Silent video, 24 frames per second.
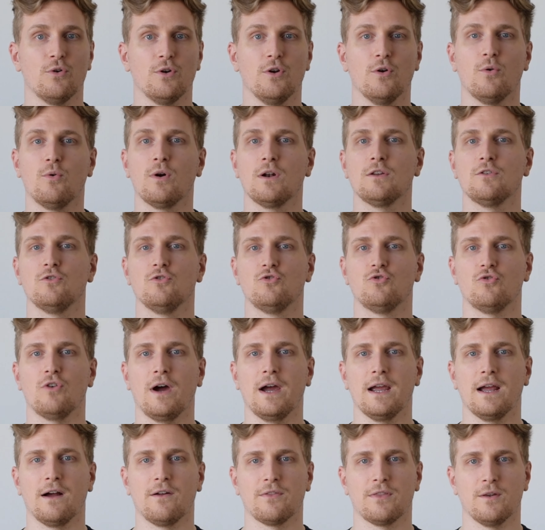in order to try
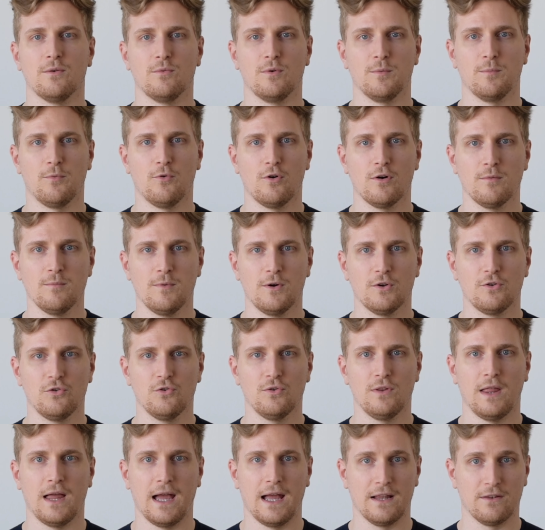out the report
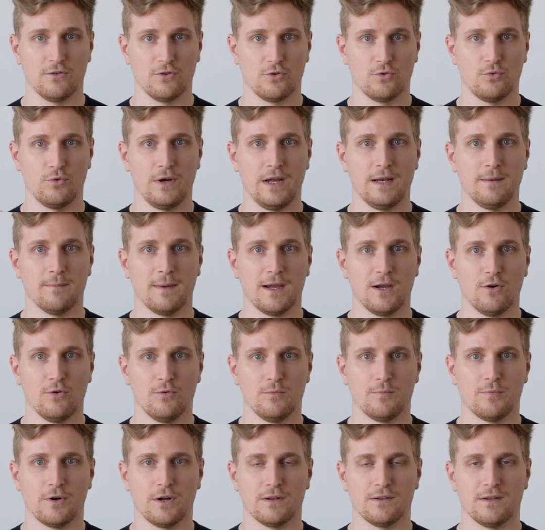module, I had to create my own
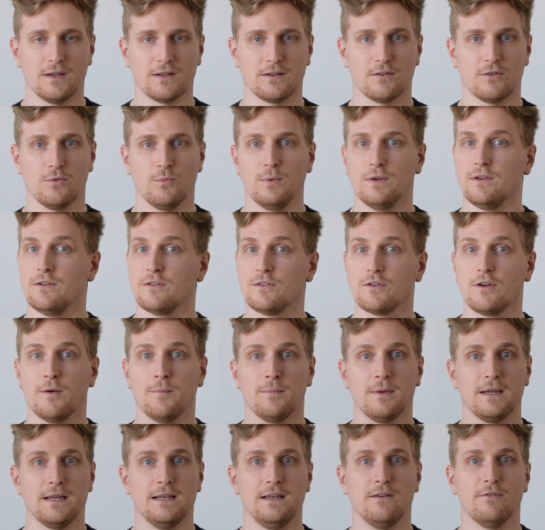projects, which is
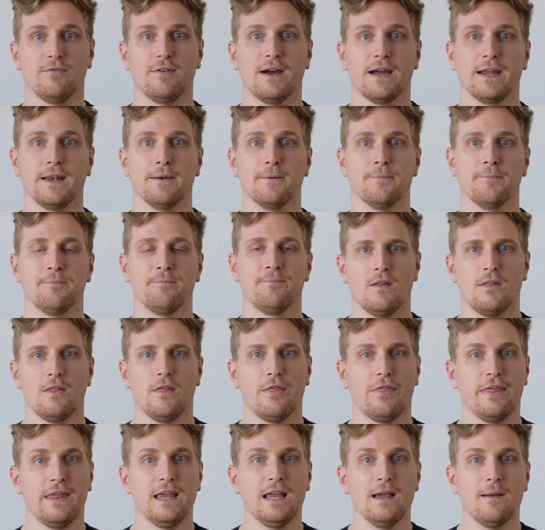completely fine. The
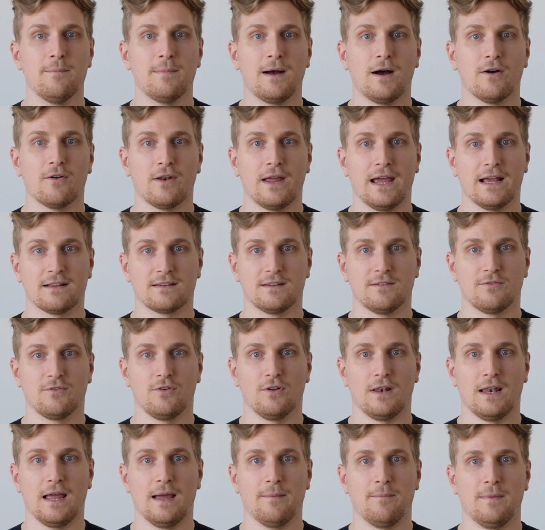thing about
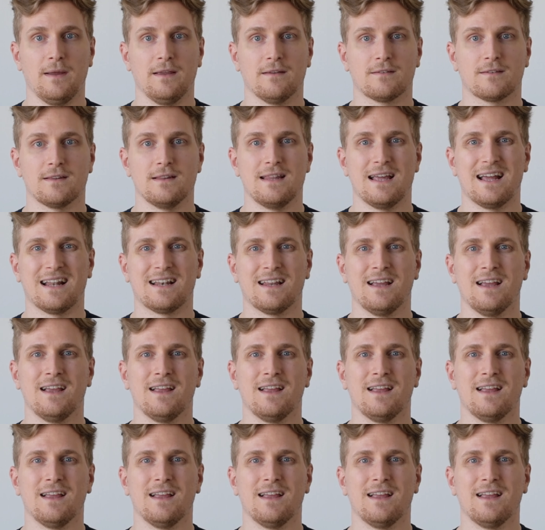ActiveCollab is that